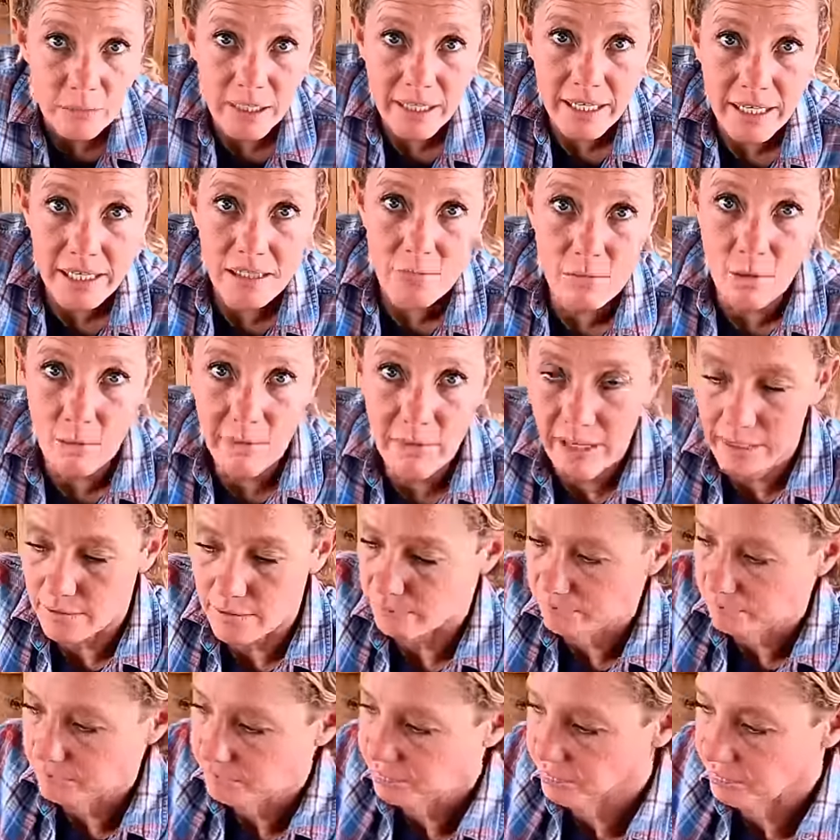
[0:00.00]
be
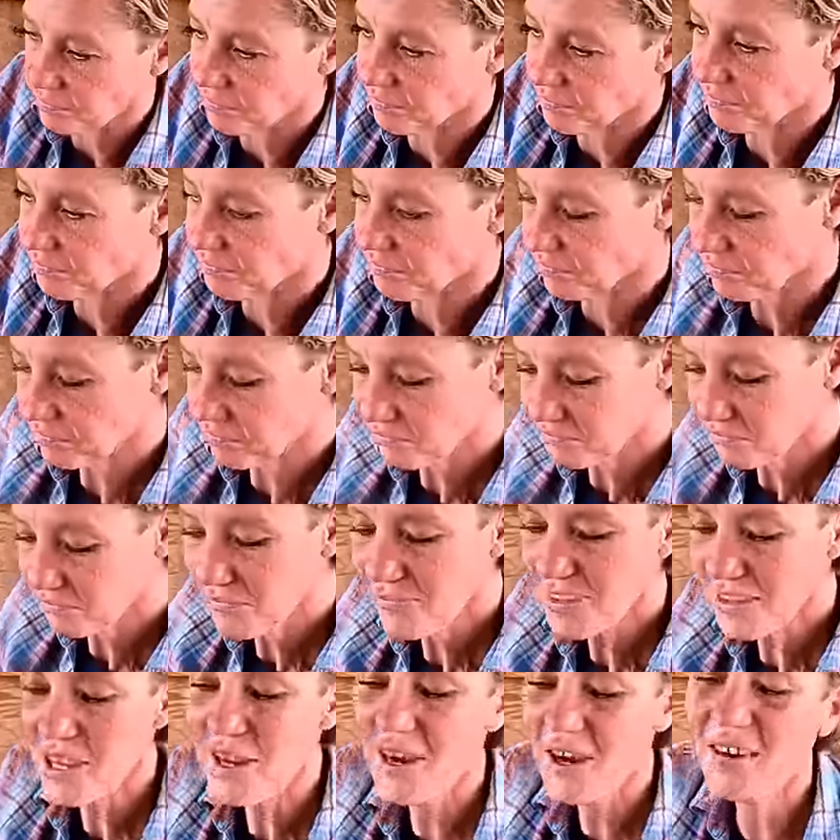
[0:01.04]
cameraman.
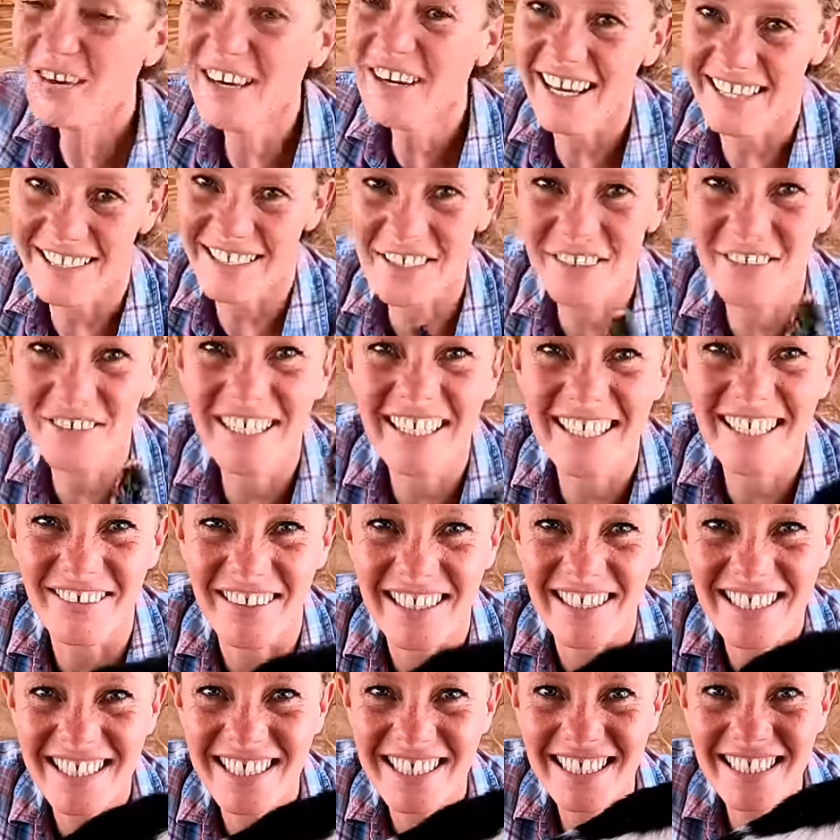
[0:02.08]
Okay, so
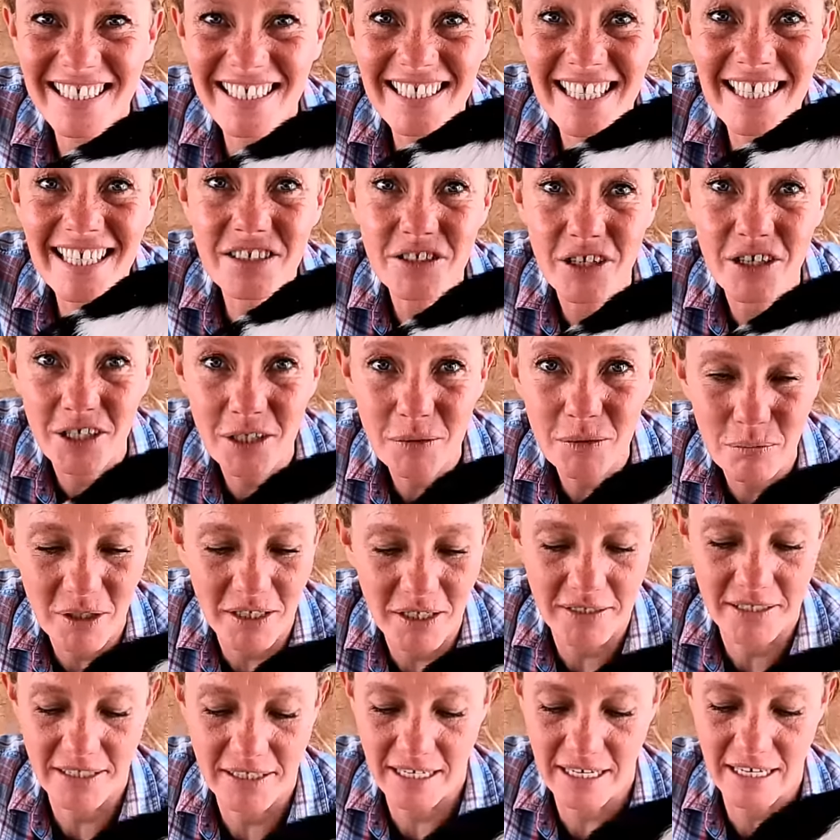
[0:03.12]
anyway, she is a dark
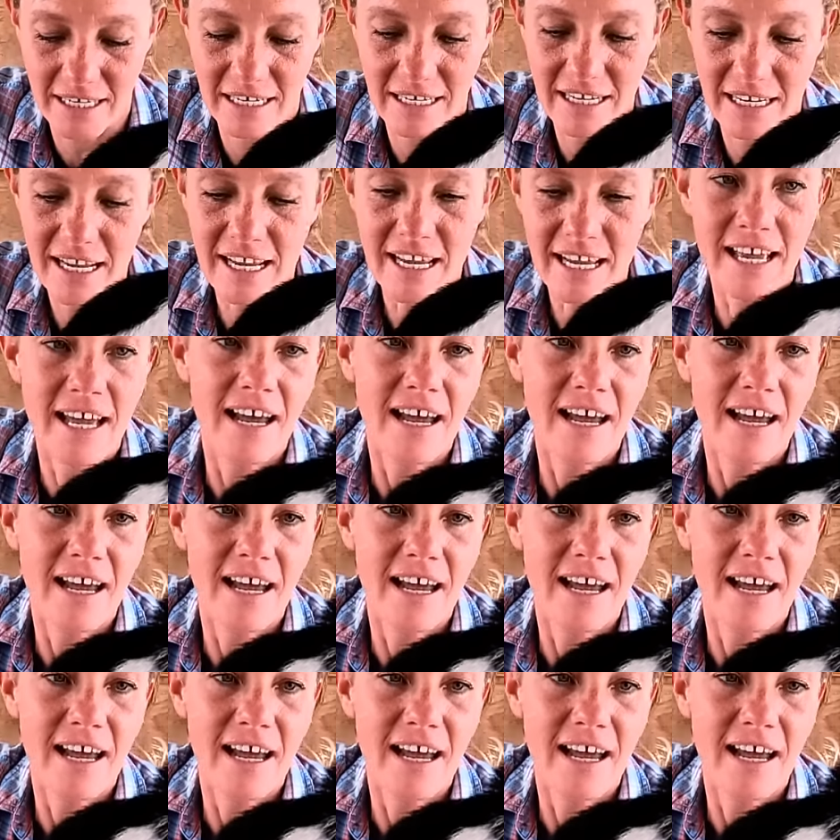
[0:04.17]
buckskin,